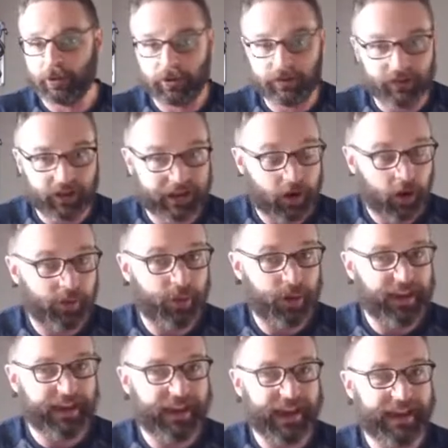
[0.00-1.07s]
order to like
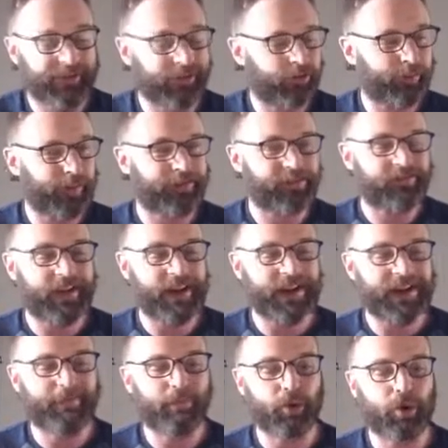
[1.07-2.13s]
authenticate or specify
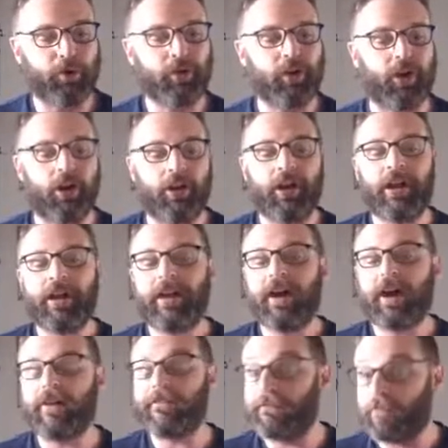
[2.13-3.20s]
a protocol
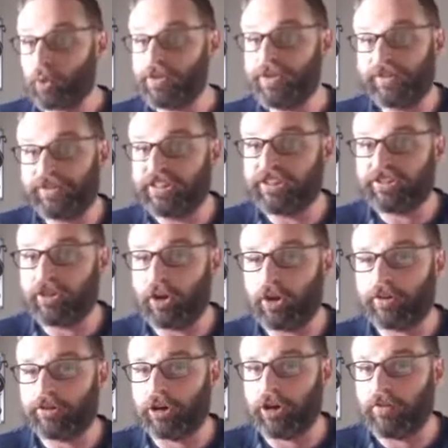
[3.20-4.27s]
for the
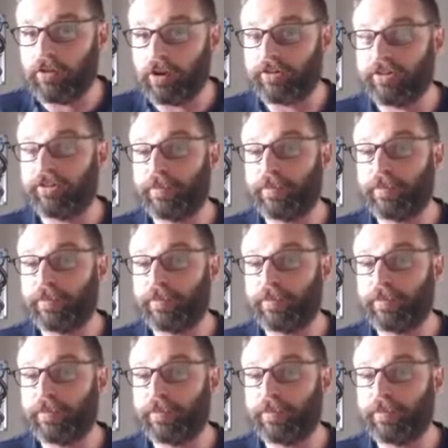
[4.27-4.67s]
syslog server to